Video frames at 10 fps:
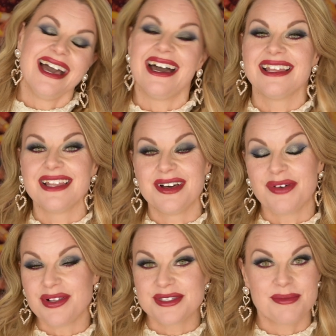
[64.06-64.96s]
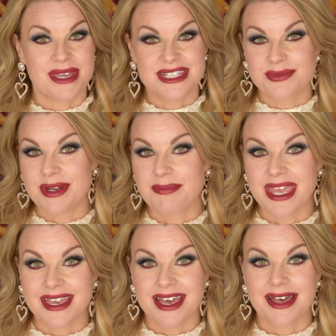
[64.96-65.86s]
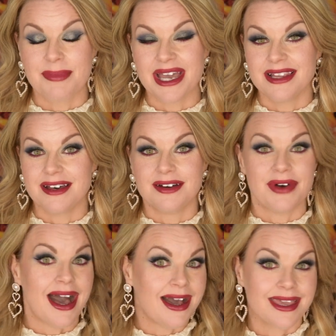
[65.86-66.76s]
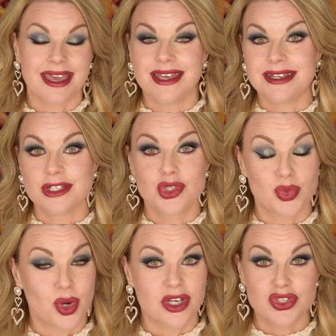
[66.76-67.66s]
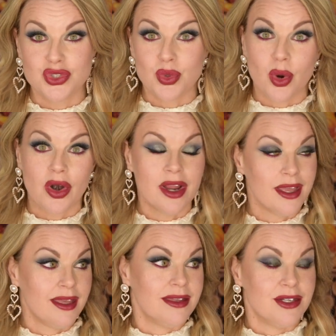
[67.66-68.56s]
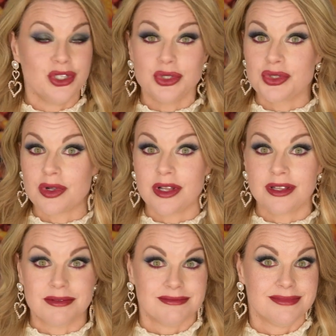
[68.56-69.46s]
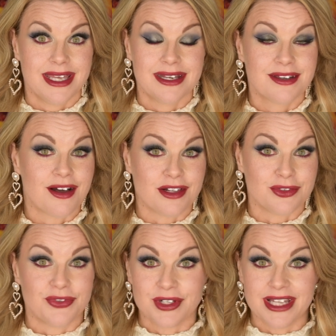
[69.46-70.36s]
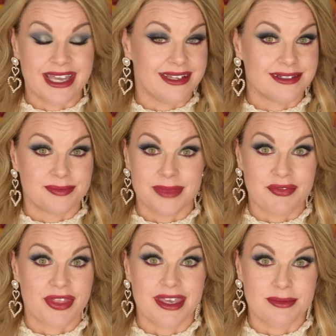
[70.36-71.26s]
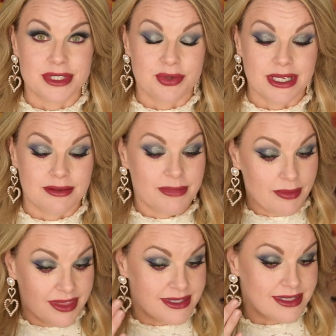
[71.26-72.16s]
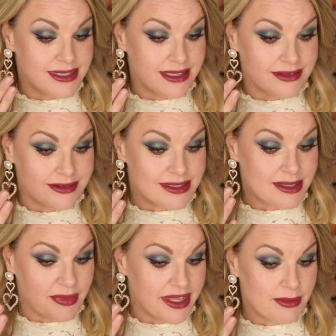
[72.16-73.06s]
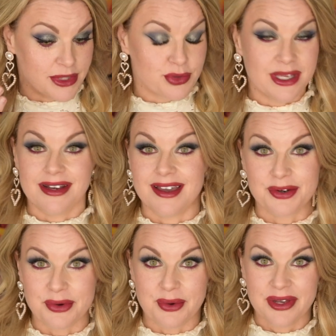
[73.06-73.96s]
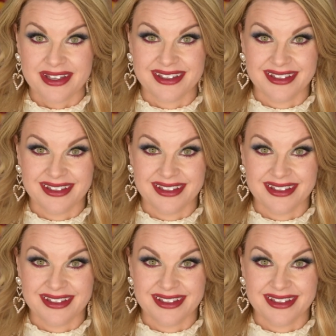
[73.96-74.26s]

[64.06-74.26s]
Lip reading: I love also mainstream makeup. I love high-end drugstore, neutral and colorful and everything in between. Maybe this is something in between, I don't know.